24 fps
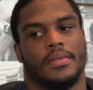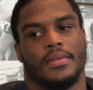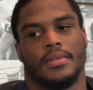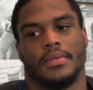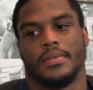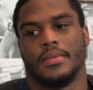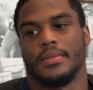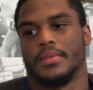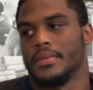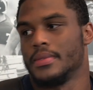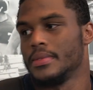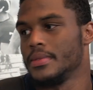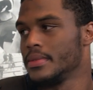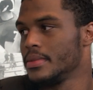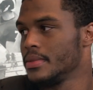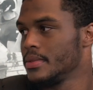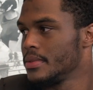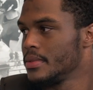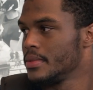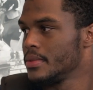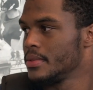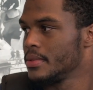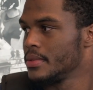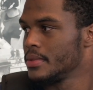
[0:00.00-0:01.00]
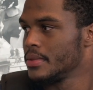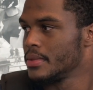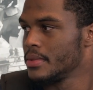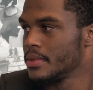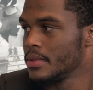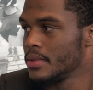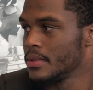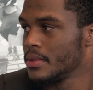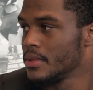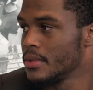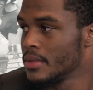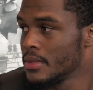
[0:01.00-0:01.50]
How fast has Dax
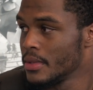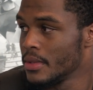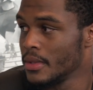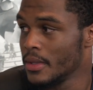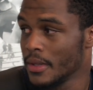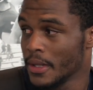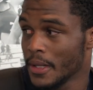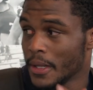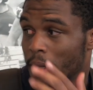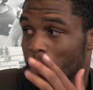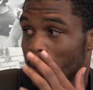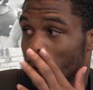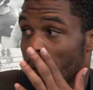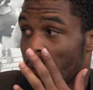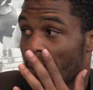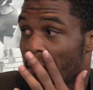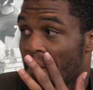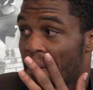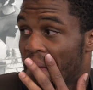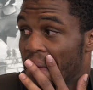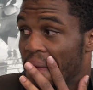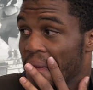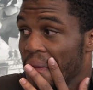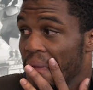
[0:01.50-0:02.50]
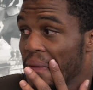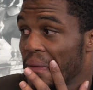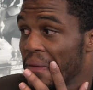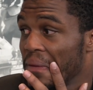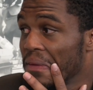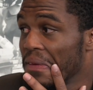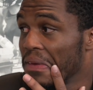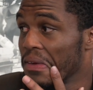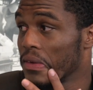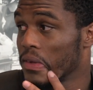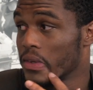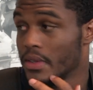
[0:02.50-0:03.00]
gotten integrated into things?
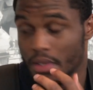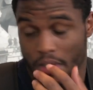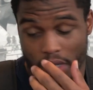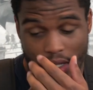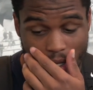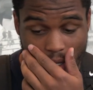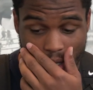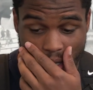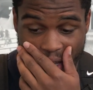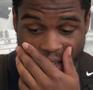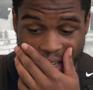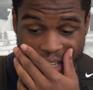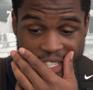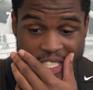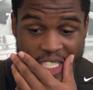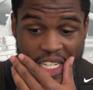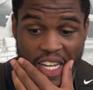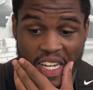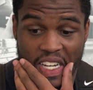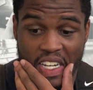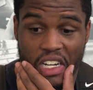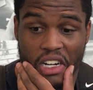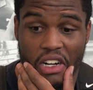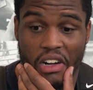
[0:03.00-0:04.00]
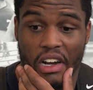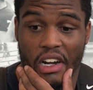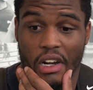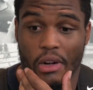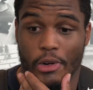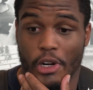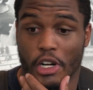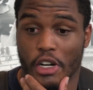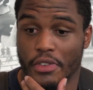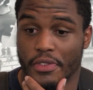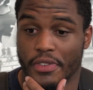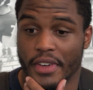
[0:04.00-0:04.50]
Yeah, he's gotten integrated
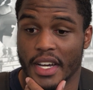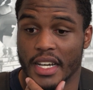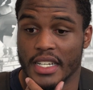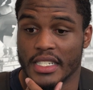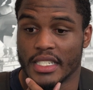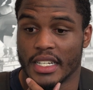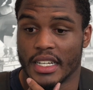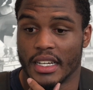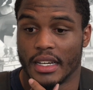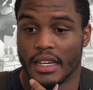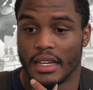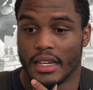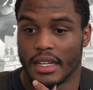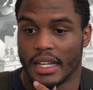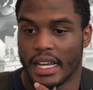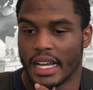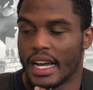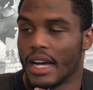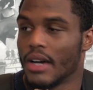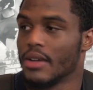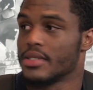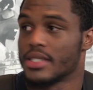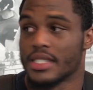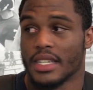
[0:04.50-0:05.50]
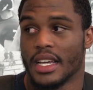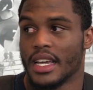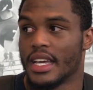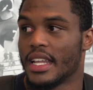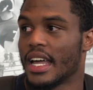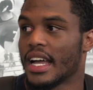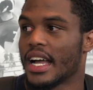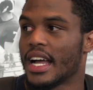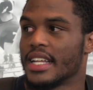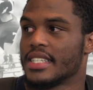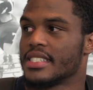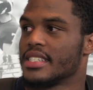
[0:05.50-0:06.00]
real fast. Uh, like I was saying,
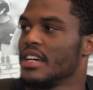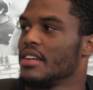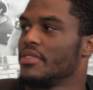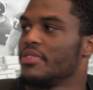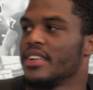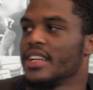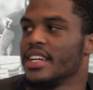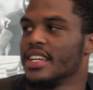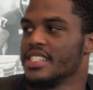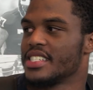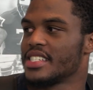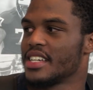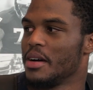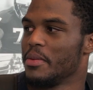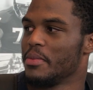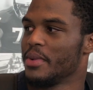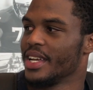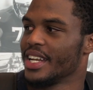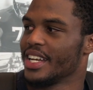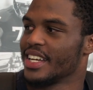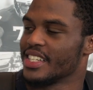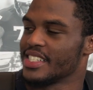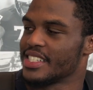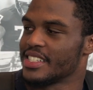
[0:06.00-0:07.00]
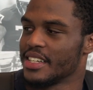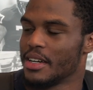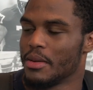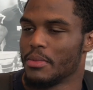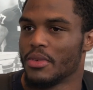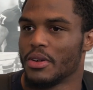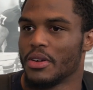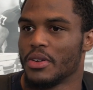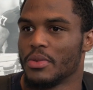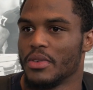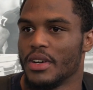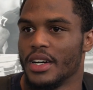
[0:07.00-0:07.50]
like how tough it is coming in in the
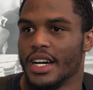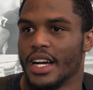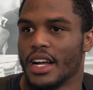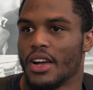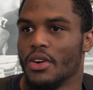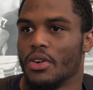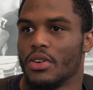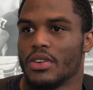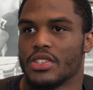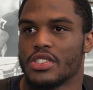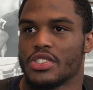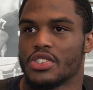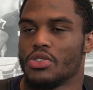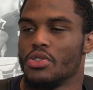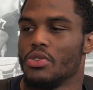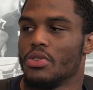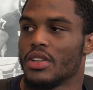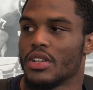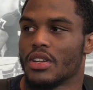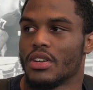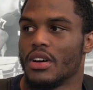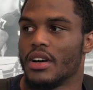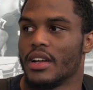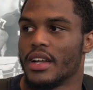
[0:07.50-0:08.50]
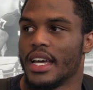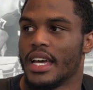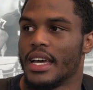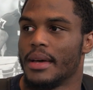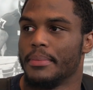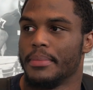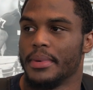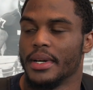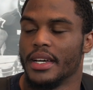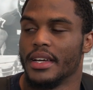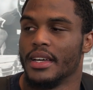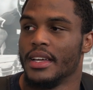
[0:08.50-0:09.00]
summer, uh, going to school and all
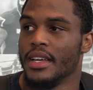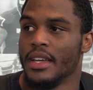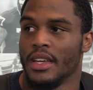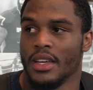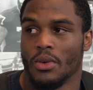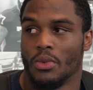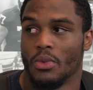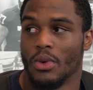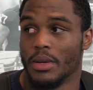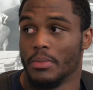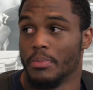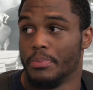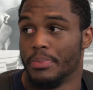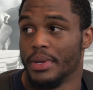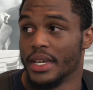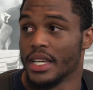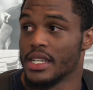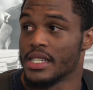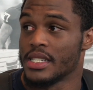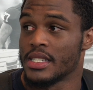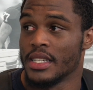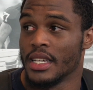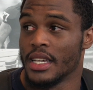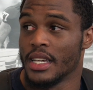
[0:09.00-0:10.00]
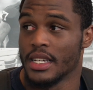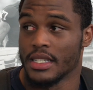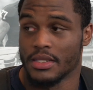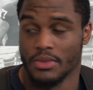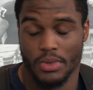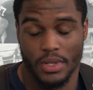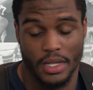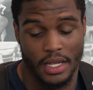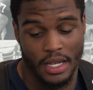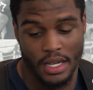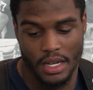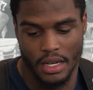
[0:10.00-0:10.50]
that. But one biggest things
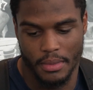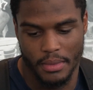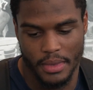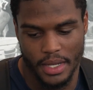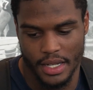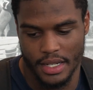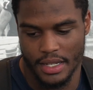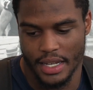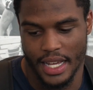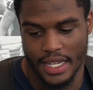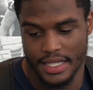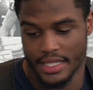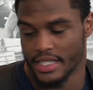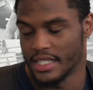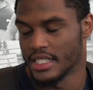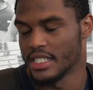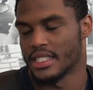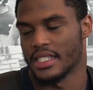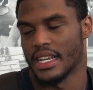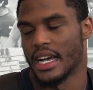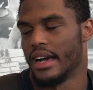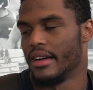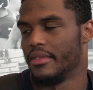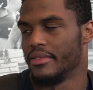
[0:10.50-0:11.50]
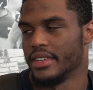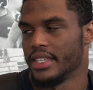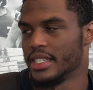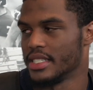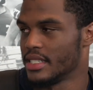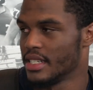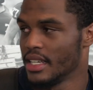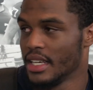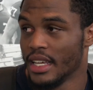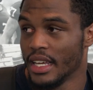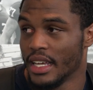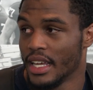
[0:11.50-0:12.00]
with him, and that's it's
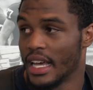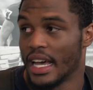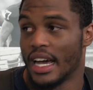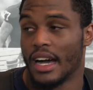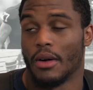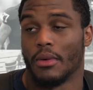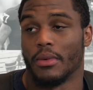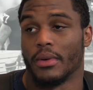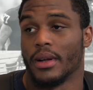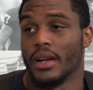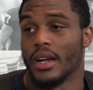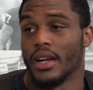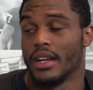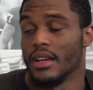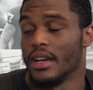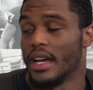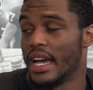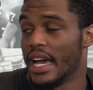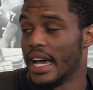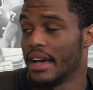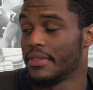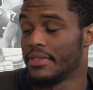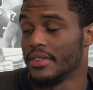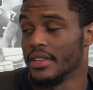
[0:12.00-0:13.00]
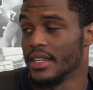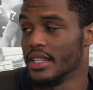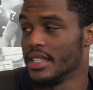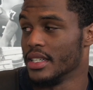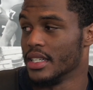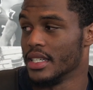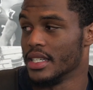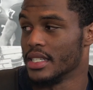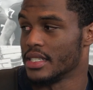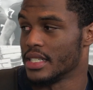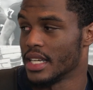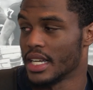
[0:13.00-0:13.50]
obvious how great an athlete
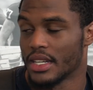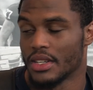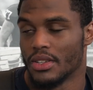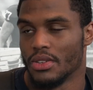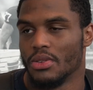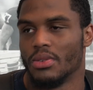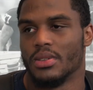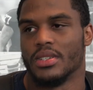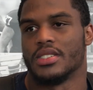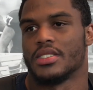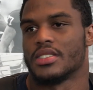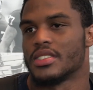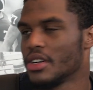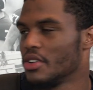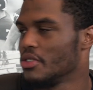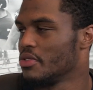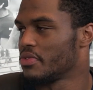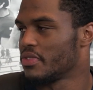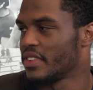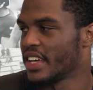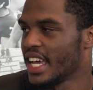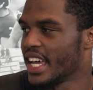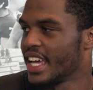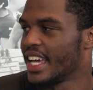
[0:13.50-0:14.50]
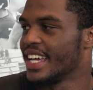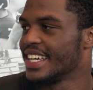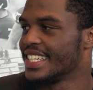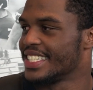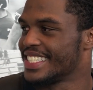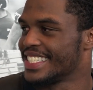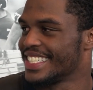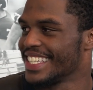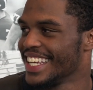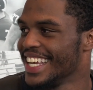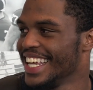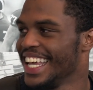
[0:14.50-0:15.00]
he is. That dude is so
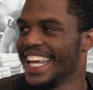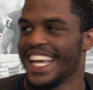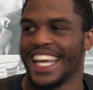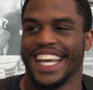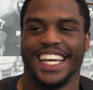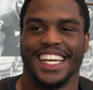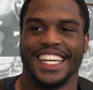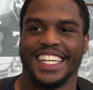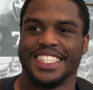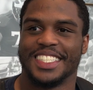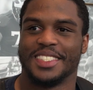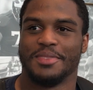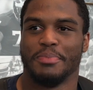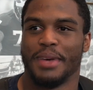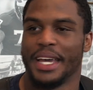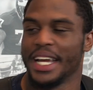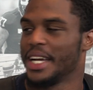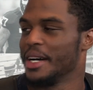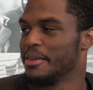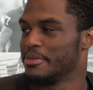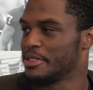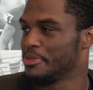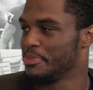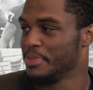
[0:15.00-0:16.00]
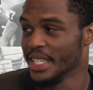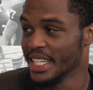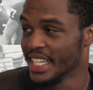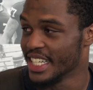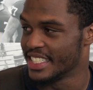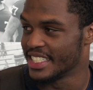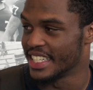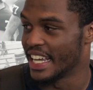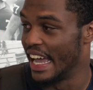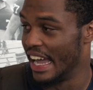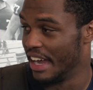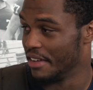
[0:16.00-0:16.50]
fast and his makeup
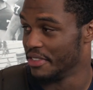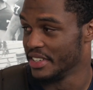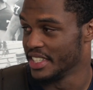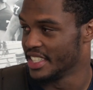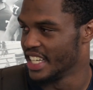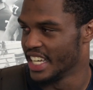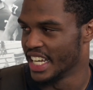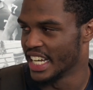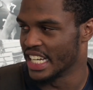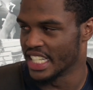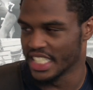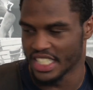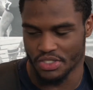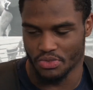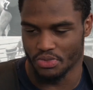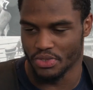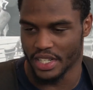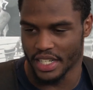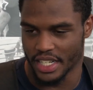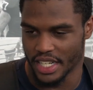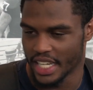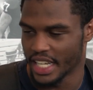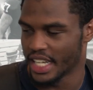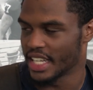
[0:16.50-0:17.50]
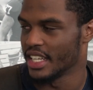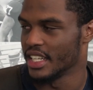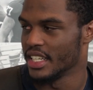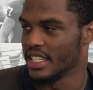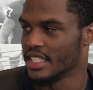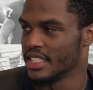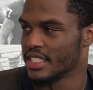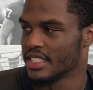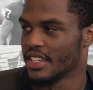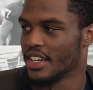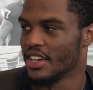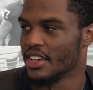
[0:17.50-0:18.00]
speed to everything is
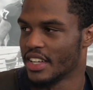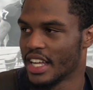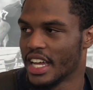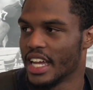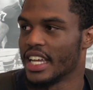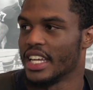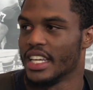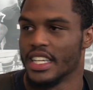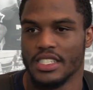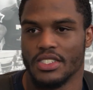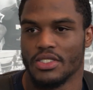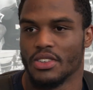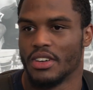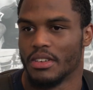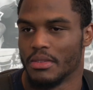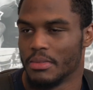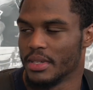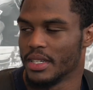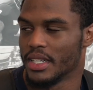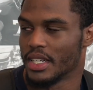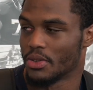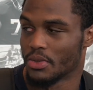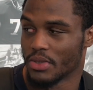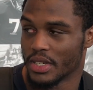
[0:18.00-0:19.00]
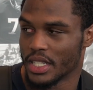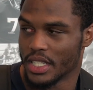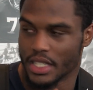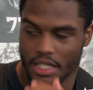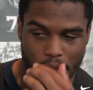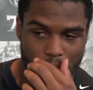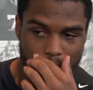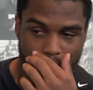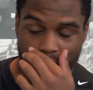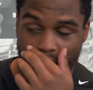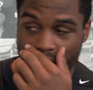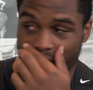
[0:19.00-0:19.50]
ridiculous. So like he's going to be a really
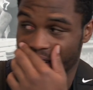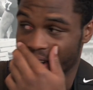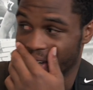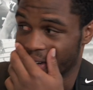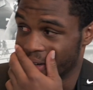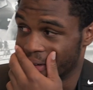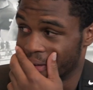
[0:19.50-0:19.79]
good player.